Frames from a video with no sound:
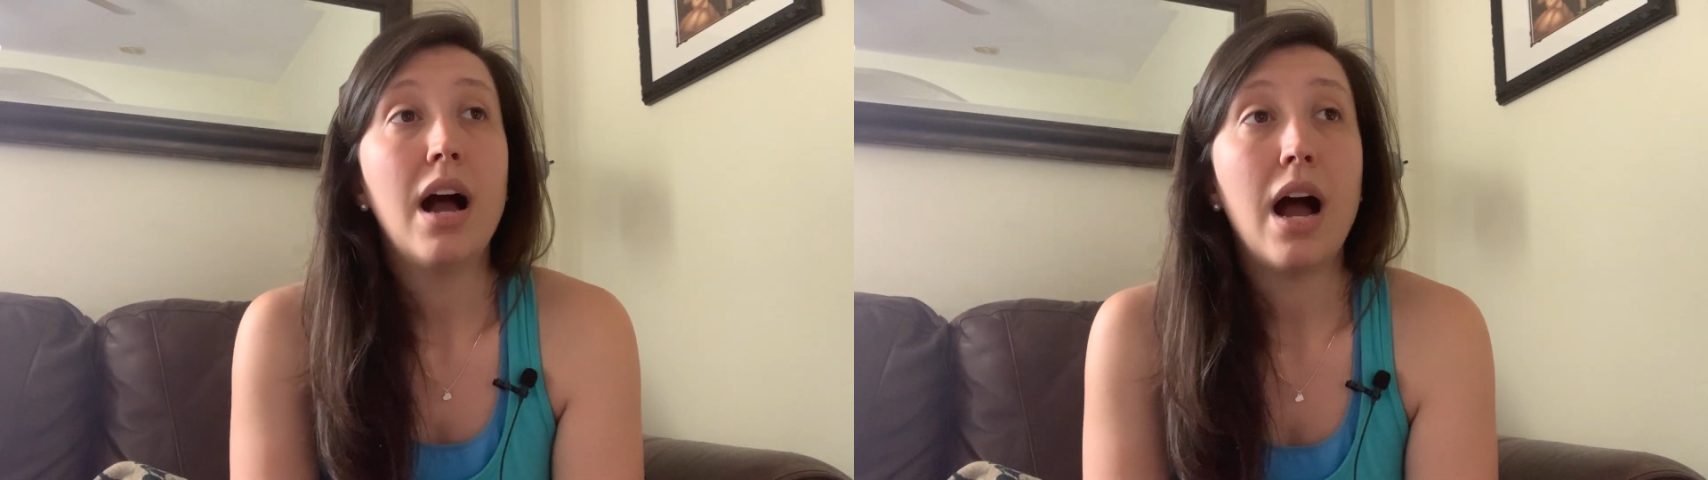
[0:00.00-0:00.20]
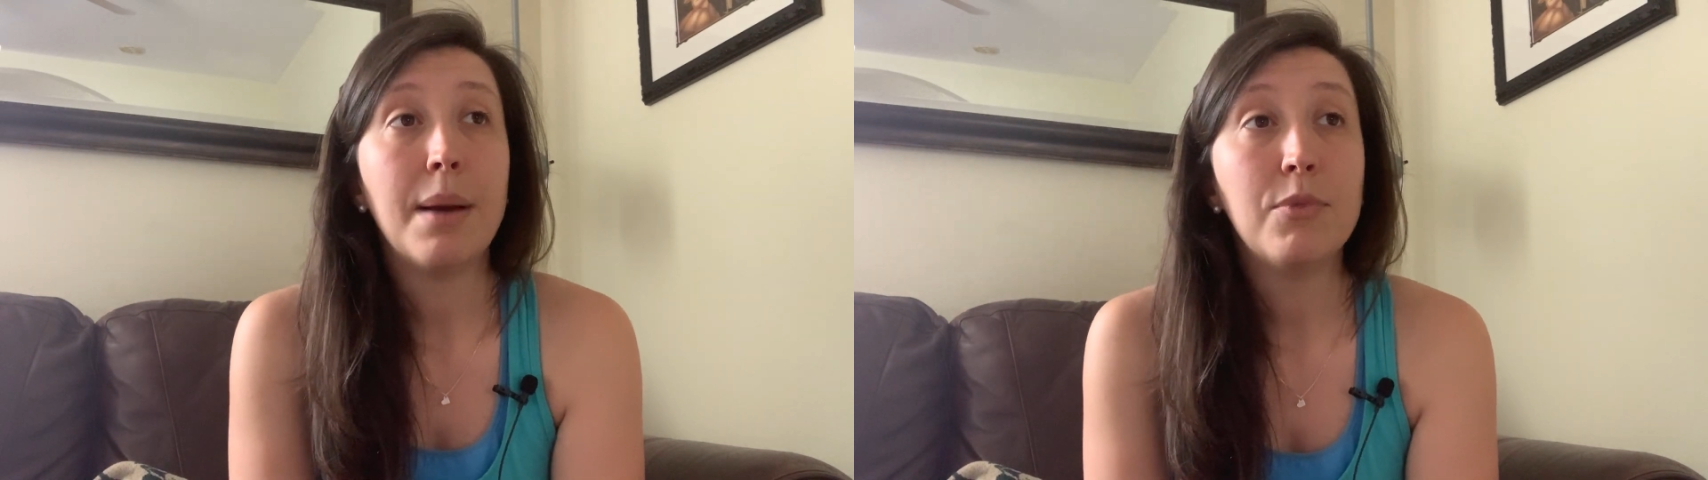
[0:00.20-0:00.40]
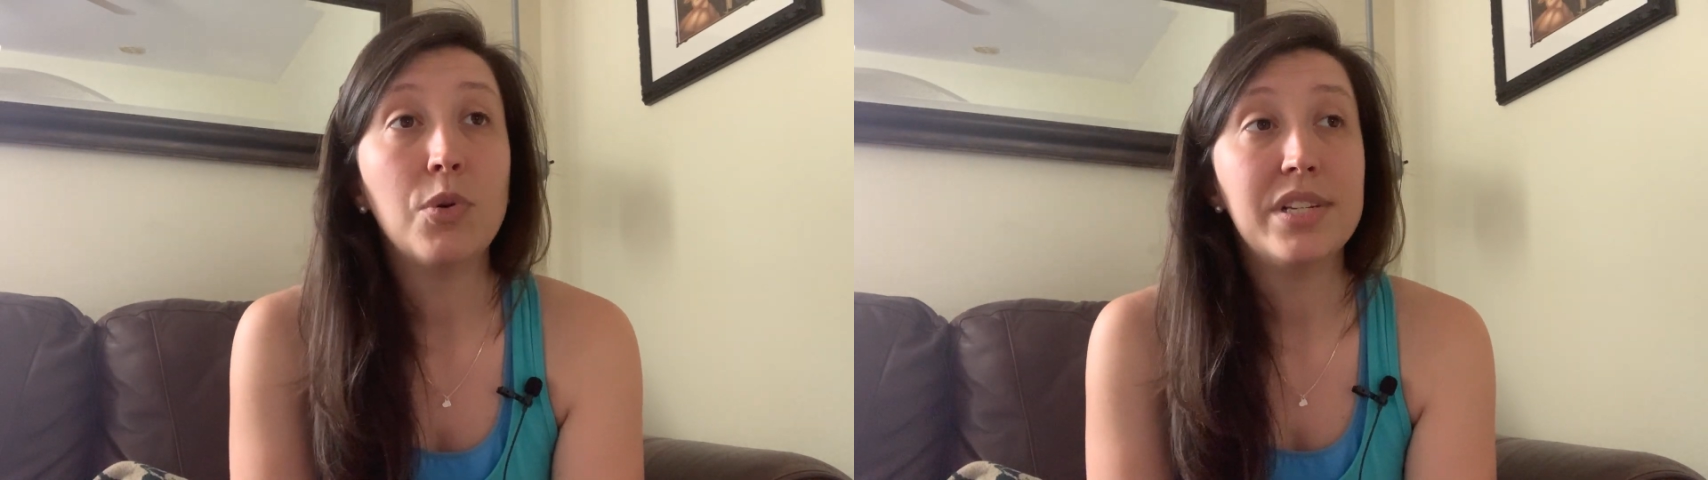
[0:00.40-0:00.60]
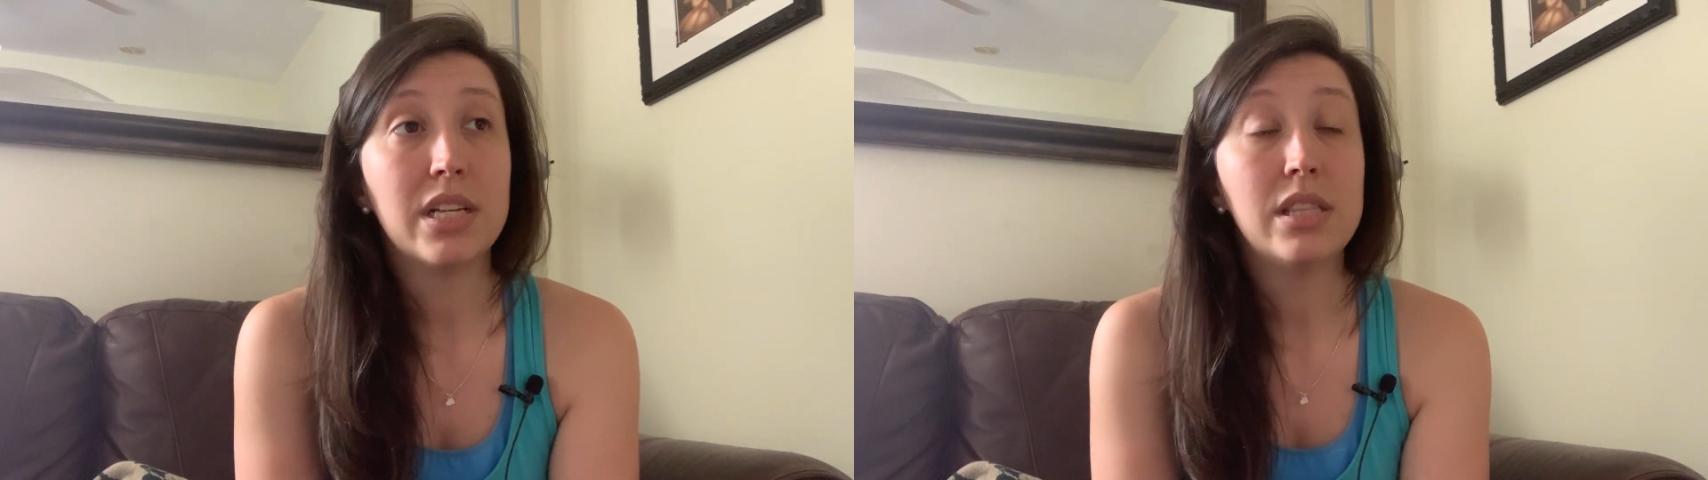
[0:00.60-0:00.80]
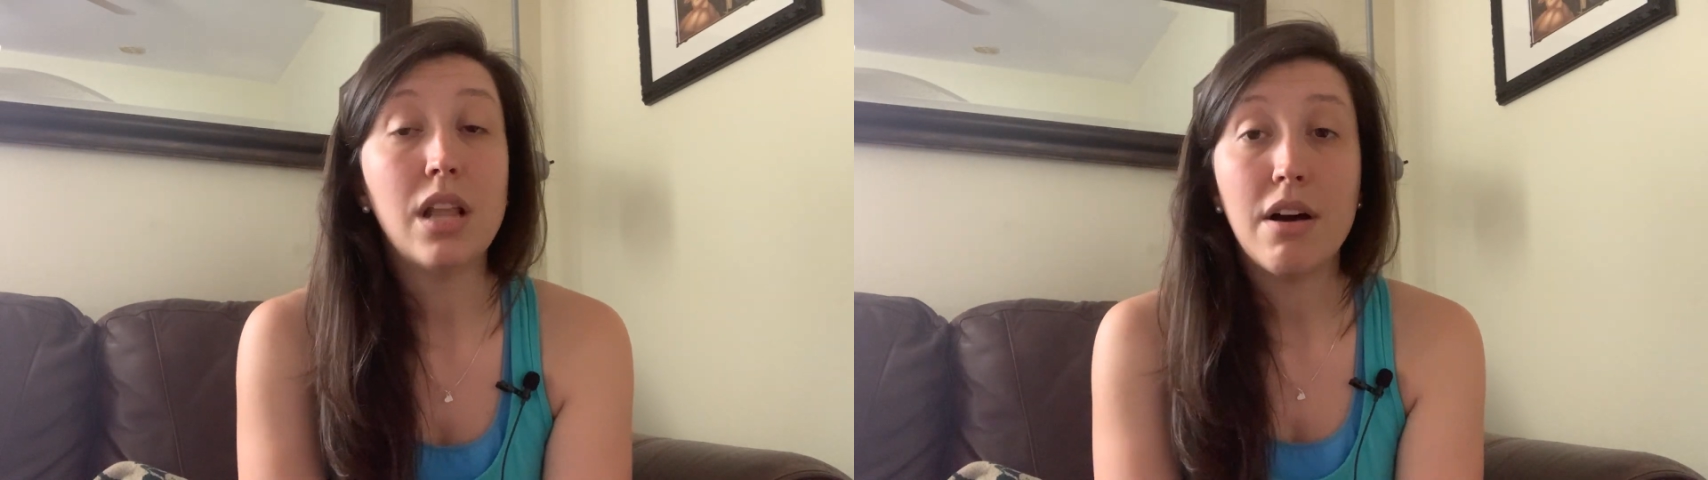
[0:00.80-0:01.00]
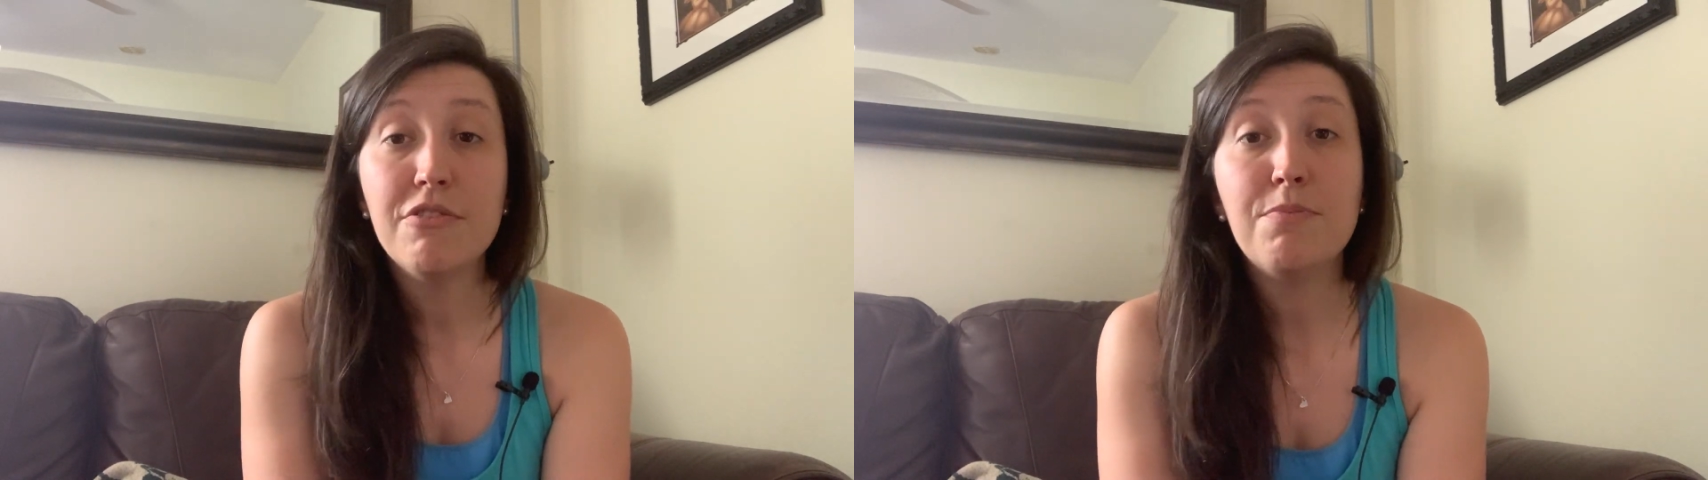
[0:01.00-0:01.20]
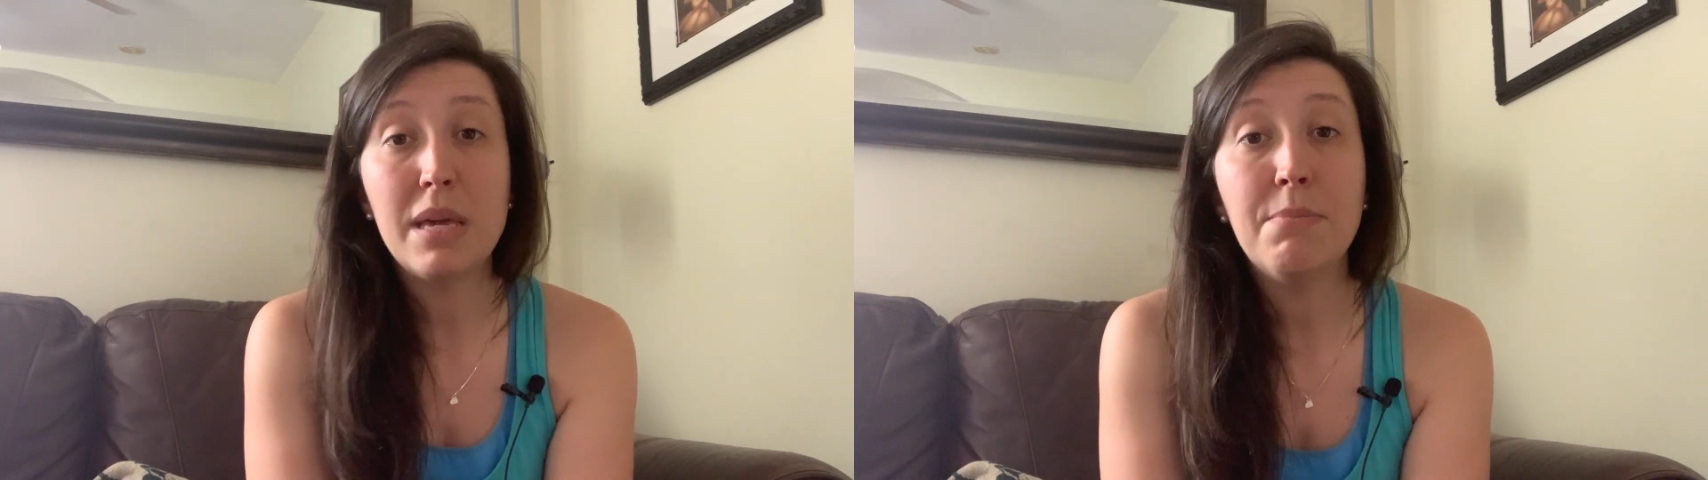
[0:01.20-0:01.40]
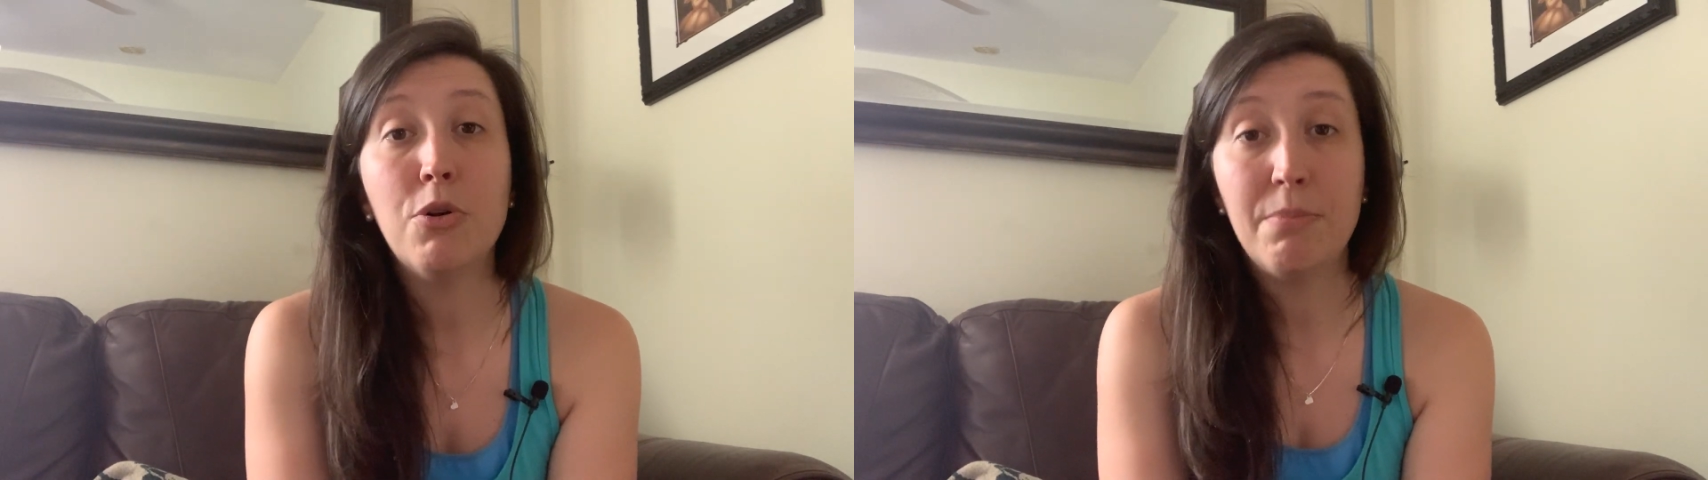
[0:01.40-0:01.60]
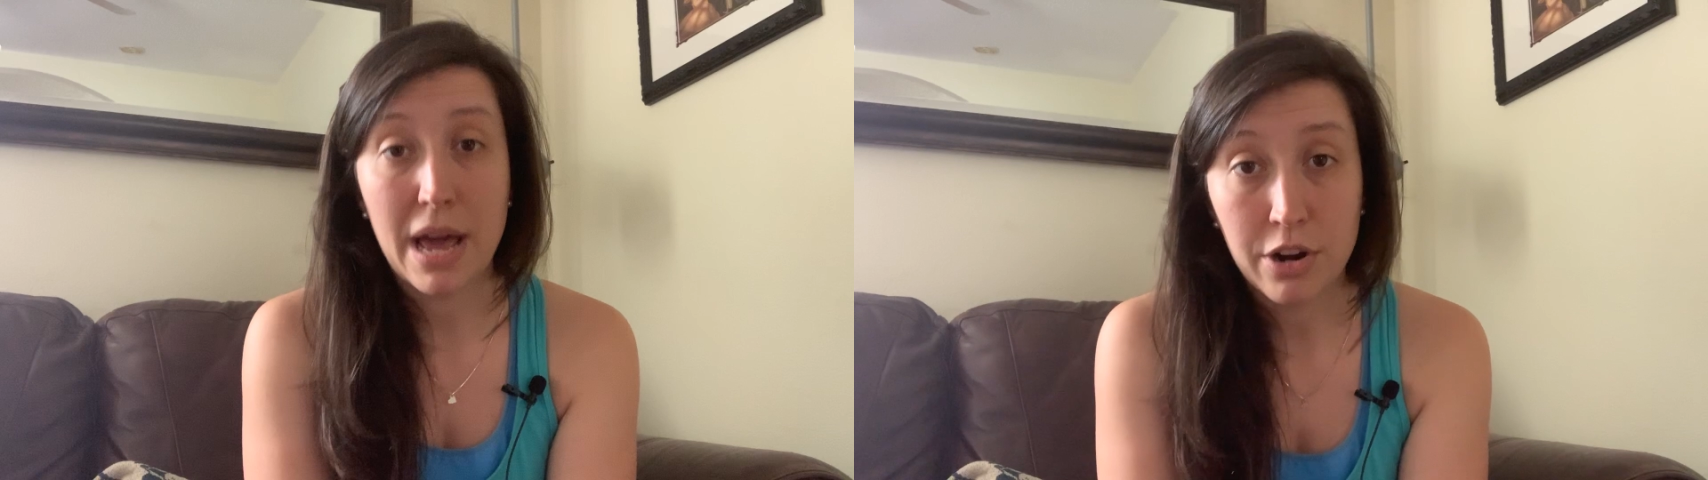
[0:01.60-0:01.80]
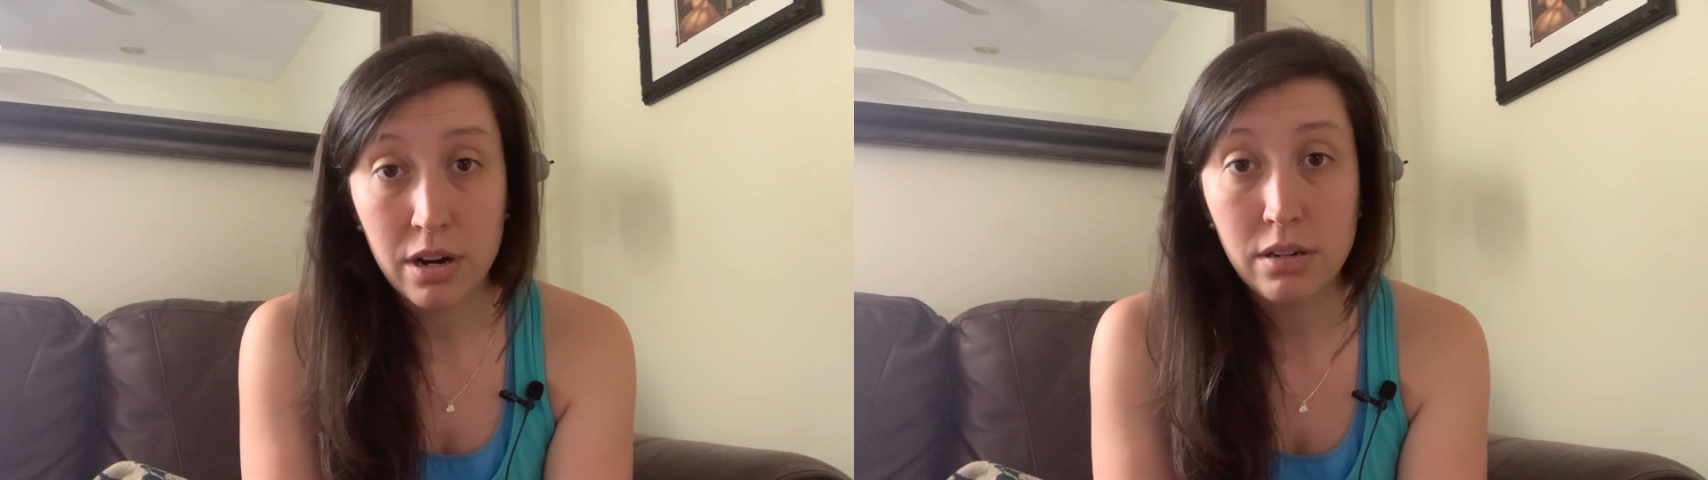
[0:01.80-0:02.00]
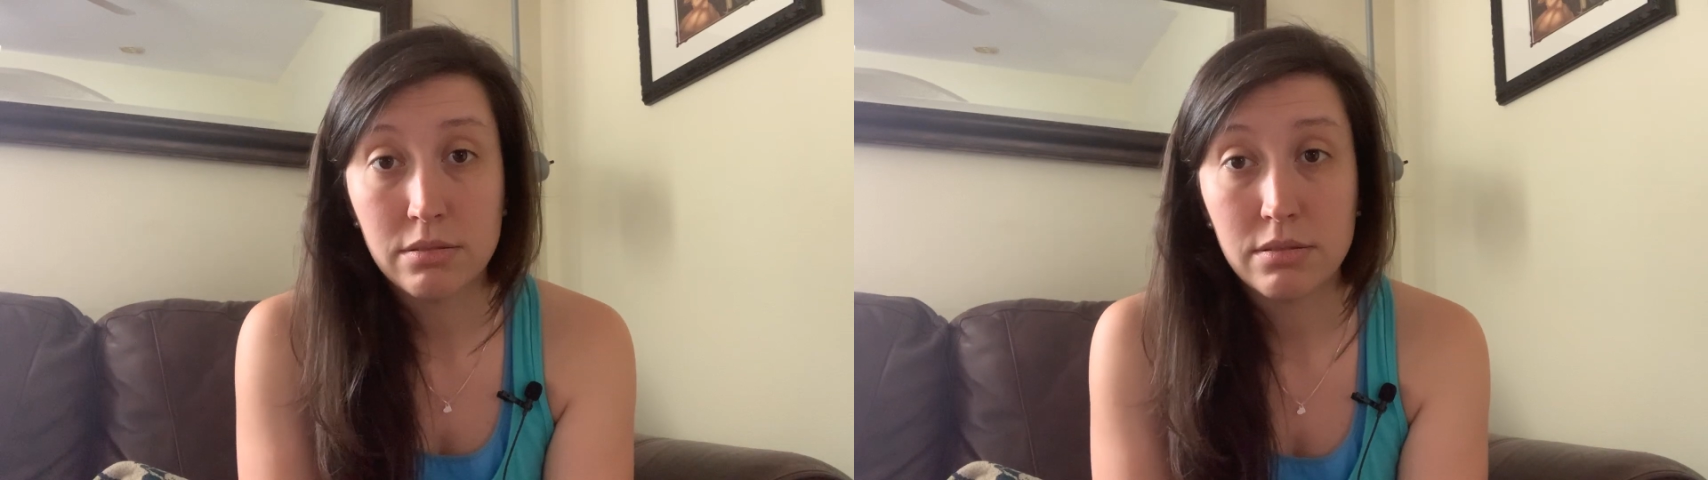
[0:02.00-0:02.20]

I'm going to love people better